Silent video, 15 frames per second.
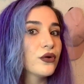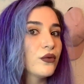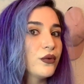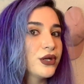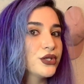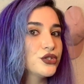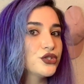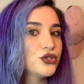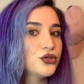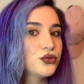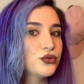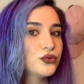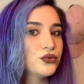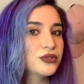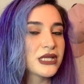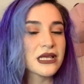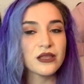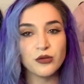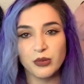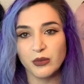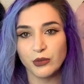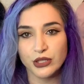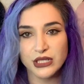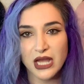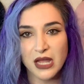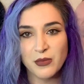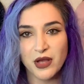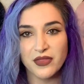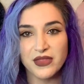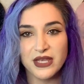going to take a little bit more
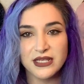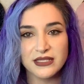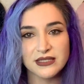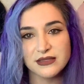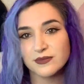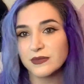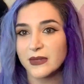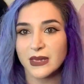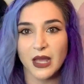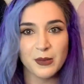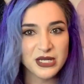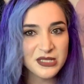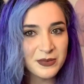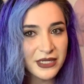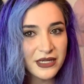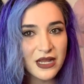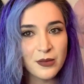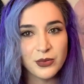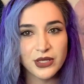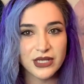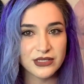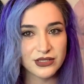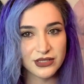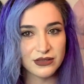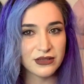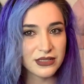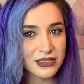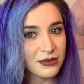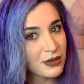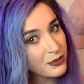time on this. I'm going to speed it up. You guys are still
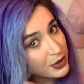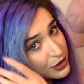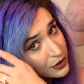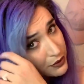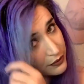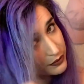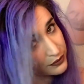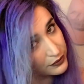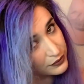going to see that in the video.